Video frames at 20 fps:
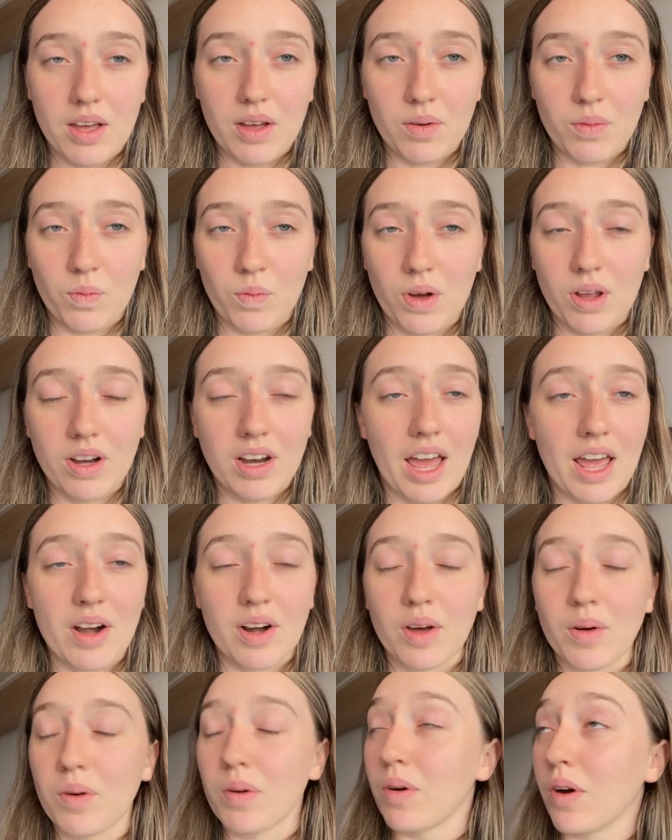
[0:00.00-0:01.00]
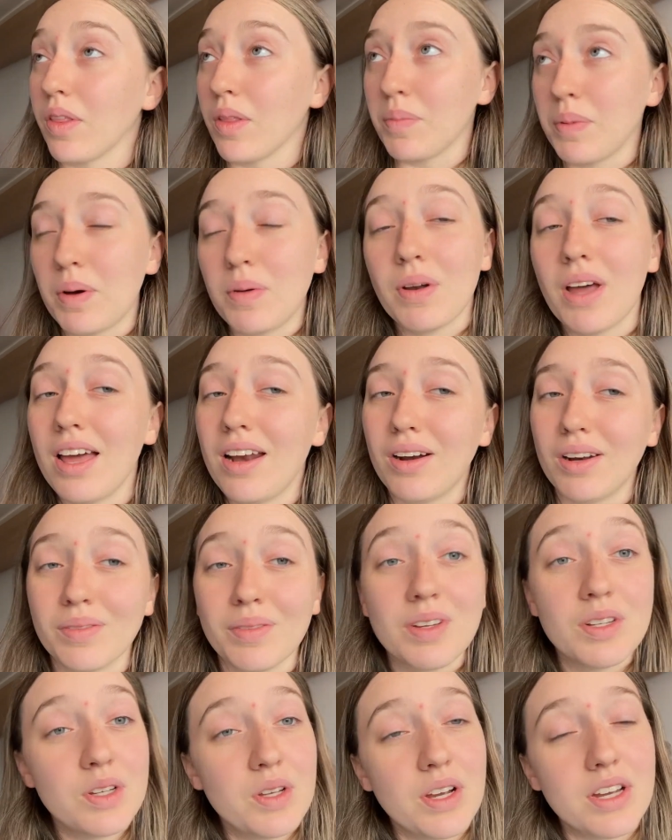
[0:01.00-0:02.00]
when, I don't know, when we're on the boat. I don't know.
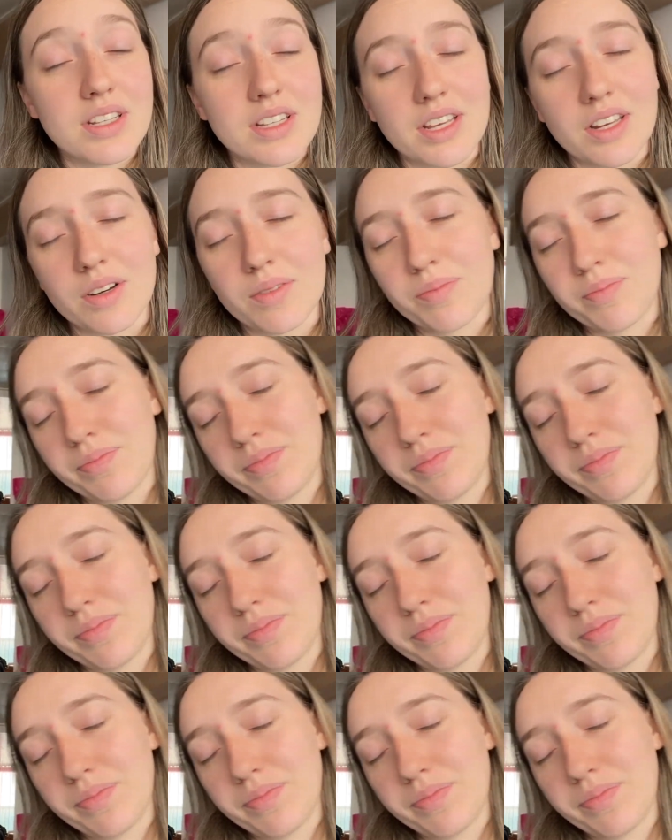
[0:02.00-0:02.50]
I'll see you guys later.